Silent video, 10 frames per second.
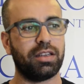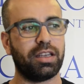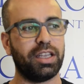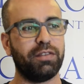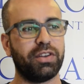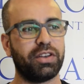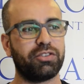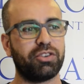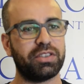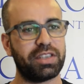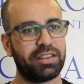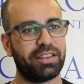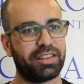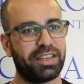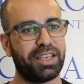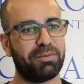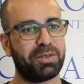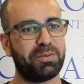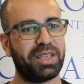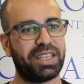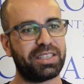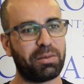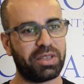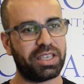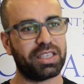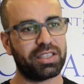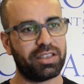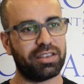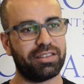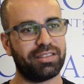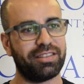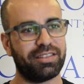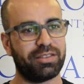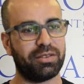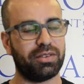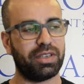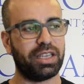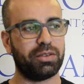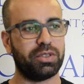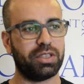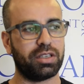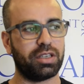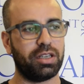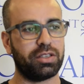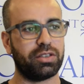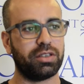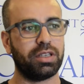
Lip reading: and even translating the name, it's mean like something external to our language and culture.